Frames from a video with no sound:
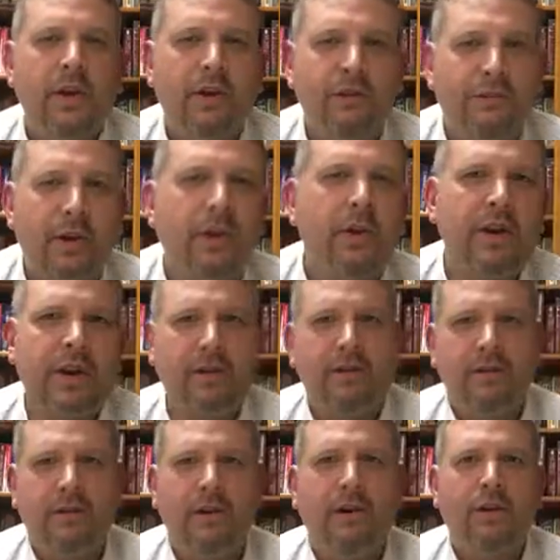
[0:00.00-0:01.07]
you're
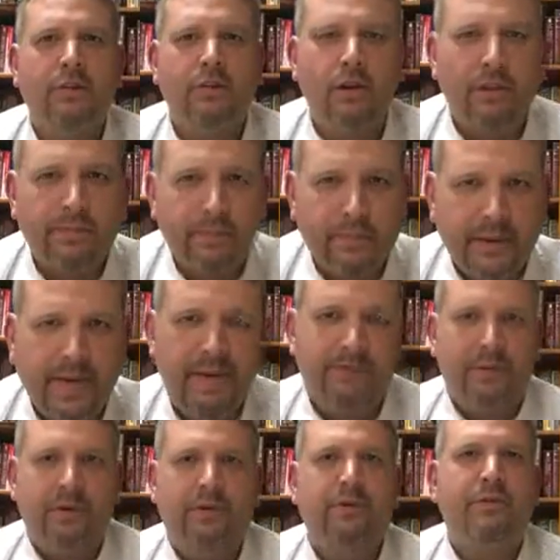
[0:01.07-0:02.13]
voting for
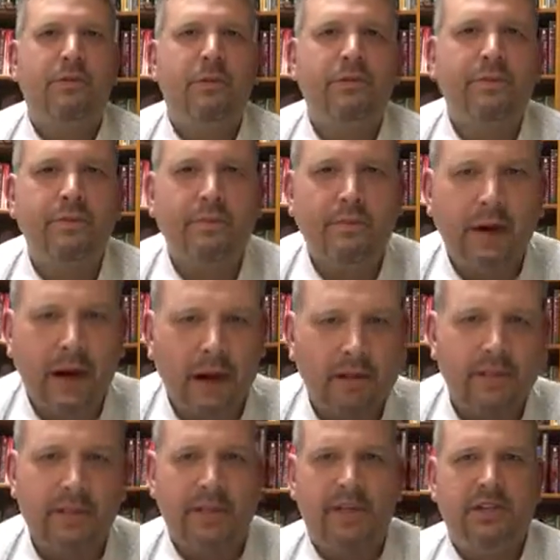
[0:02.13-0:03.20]
people, for
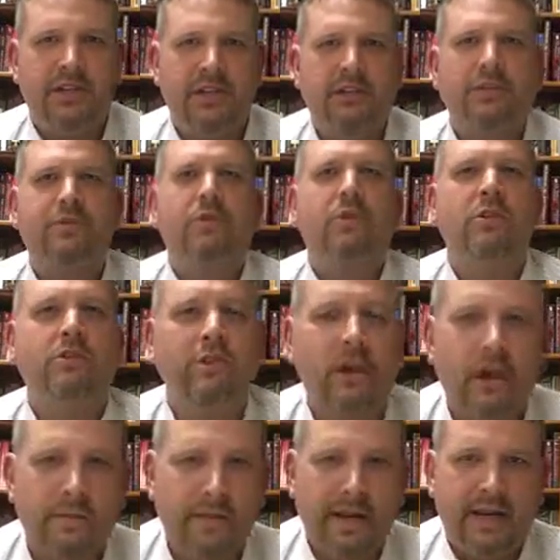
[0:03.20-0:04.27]
politicians, for
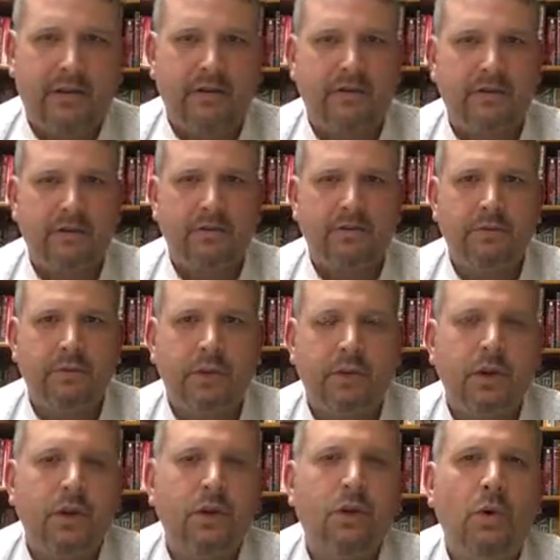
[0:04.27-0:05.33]
lawmakers
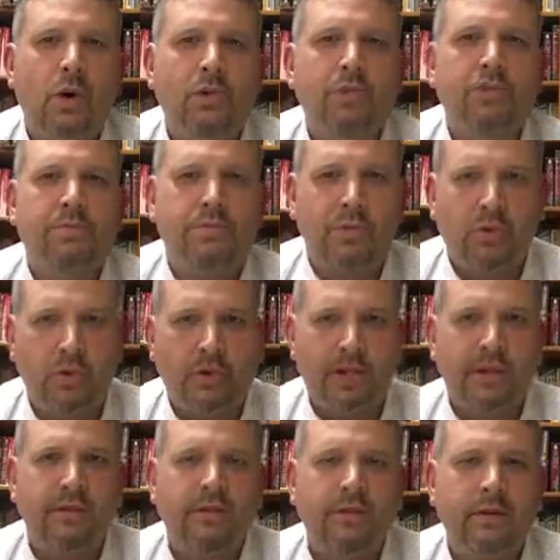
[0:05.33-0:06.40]
who are
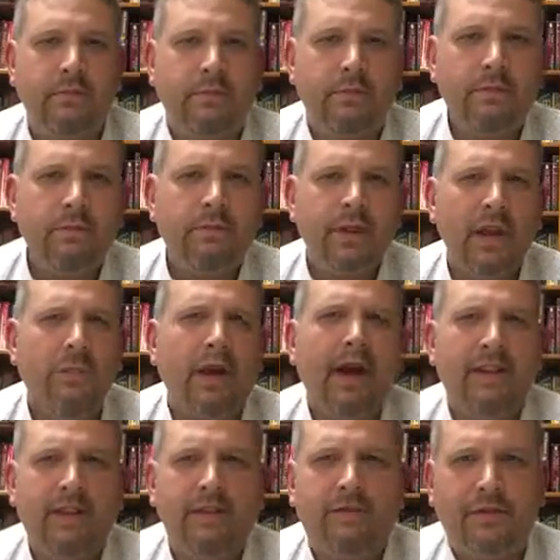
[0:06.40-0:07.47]
supported
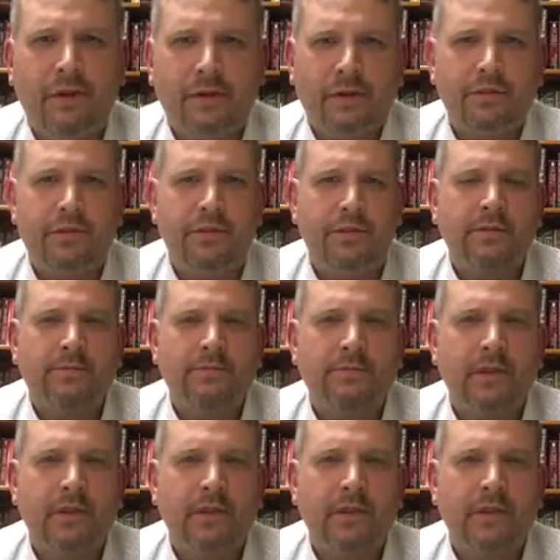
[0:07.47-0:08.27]
by these voters.